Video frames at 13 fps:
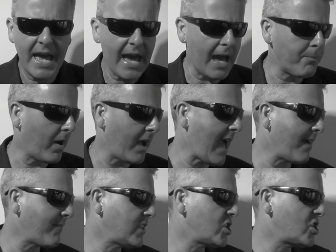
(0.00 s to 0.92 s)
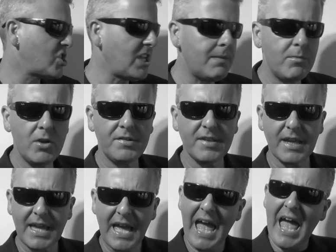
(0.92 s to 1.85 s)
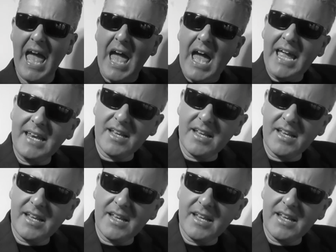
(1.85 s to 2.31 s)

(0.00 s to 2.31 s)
and by having the sheet music in